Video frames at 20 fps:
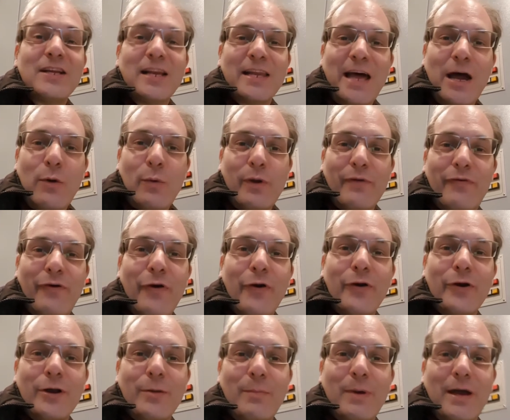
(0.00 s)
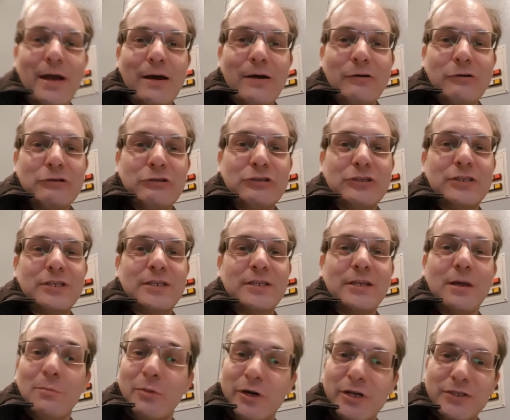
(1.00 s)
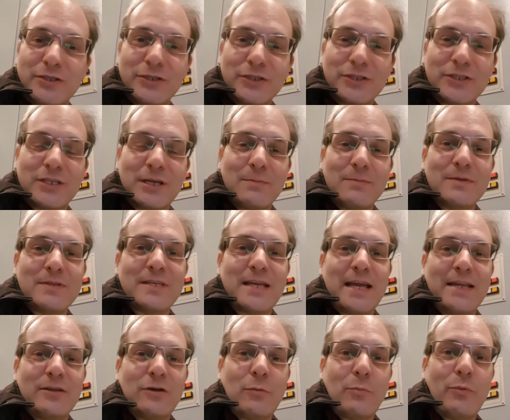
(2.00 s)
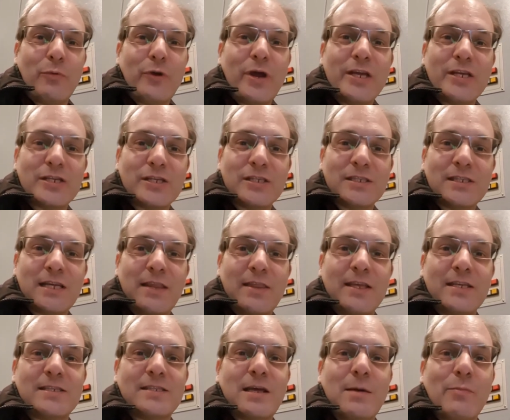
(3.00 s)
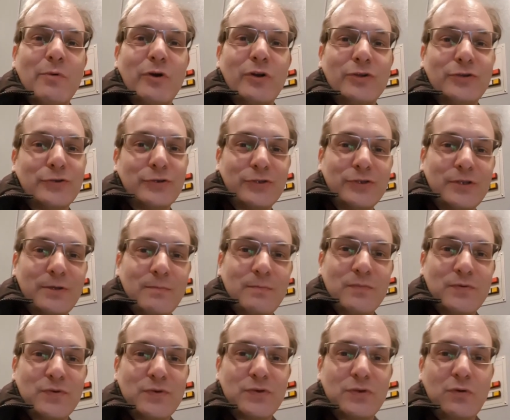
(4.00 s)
now we've heard about numeral systems and operations in these numeral systems.